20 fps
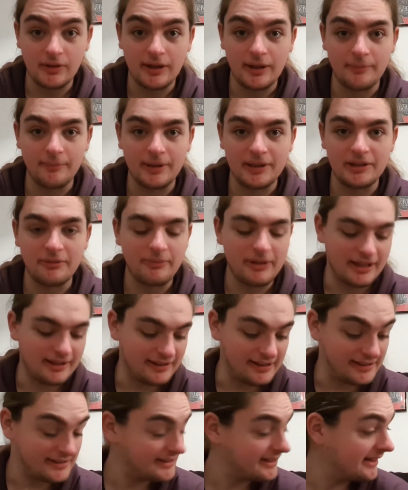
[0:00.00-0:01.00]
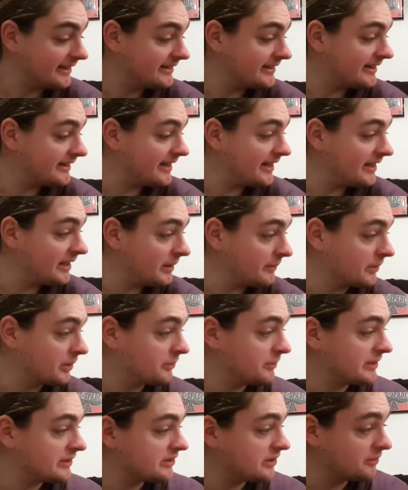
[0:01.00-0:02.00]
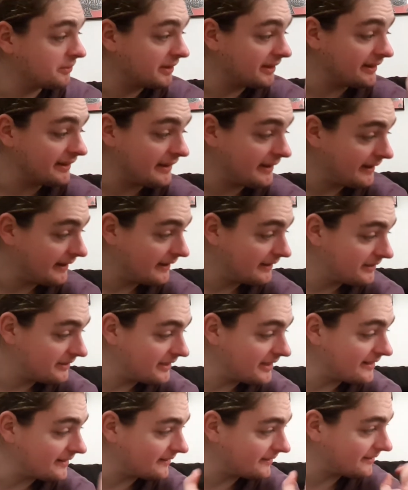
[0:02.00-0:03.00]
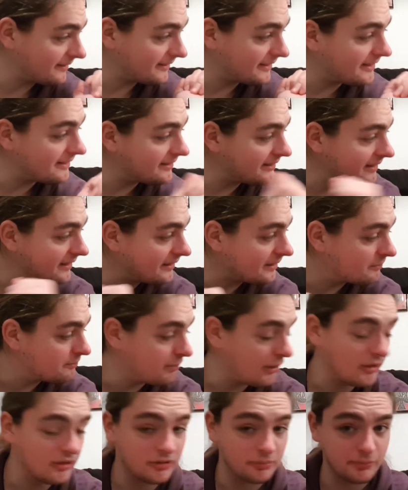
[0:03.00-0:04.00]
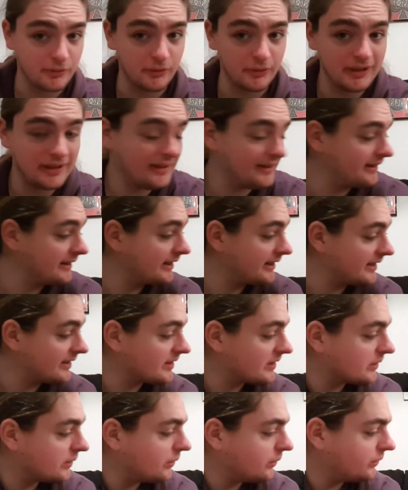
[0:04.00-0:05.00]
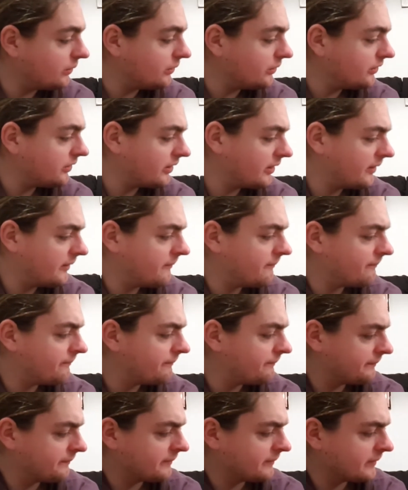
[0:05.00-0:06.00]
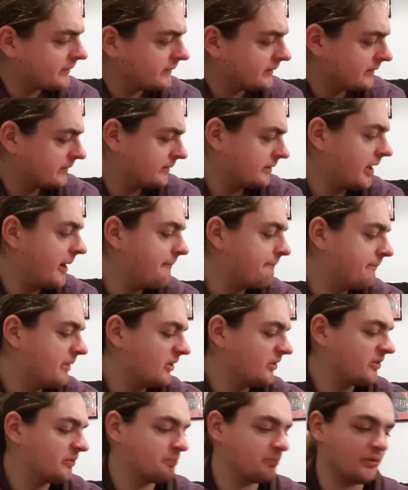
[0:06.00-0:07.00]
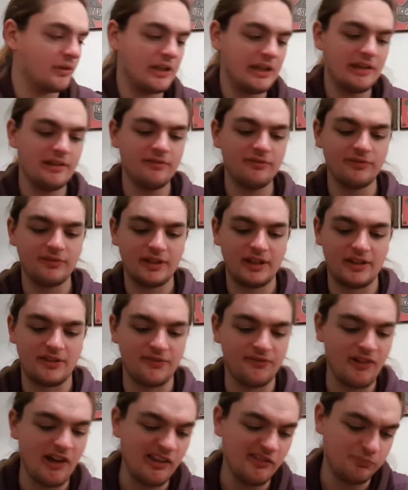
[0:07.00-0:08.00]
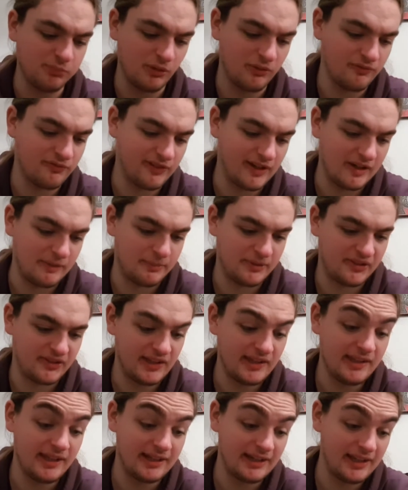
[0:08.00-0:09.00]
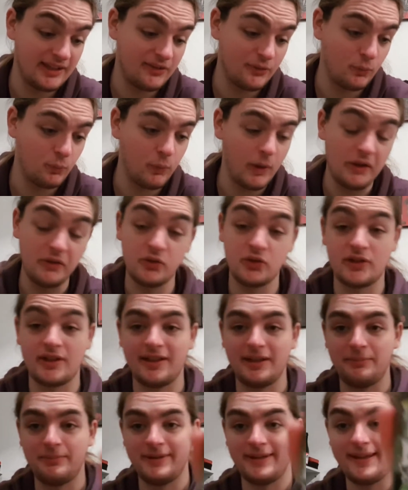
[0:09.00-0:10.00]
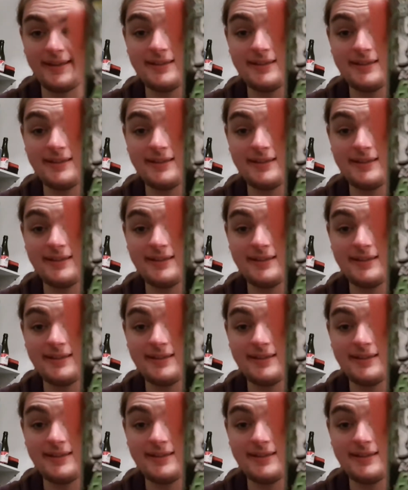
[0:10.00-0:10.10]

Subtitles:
I'm Ben the Beer Lad, and today I'm going to be doing this. This is Boss Brewing and it's called Boss Brave. It's 5.5% and it is a Welsh IPA.